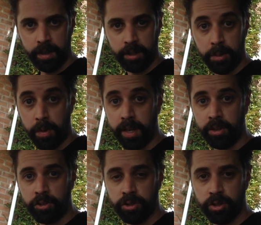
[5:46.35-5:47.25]
The
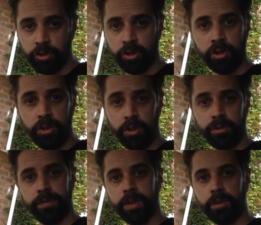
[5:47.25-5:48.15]
brakes should not
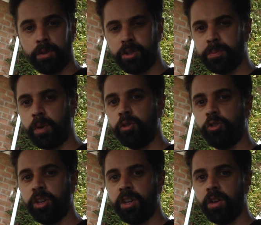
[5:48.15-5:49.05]
feel
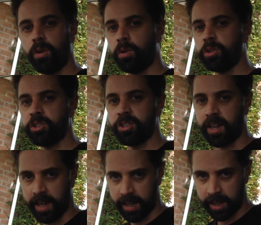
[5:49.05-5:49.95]
spongy or
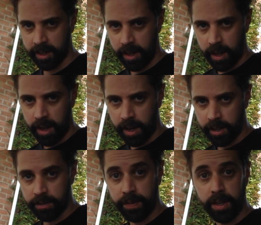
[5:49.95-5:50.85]
slack,
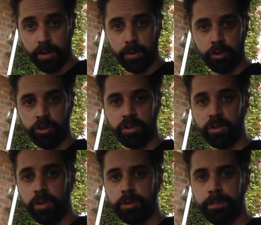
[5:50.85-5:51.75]
and the vehicle should
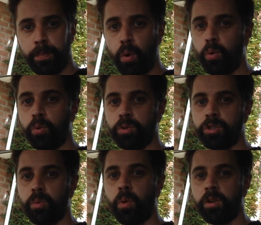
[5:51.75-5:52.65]
not pull
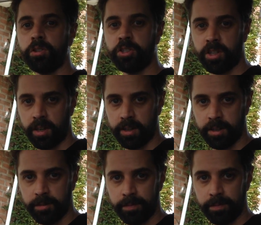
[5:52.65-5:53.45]
to one side.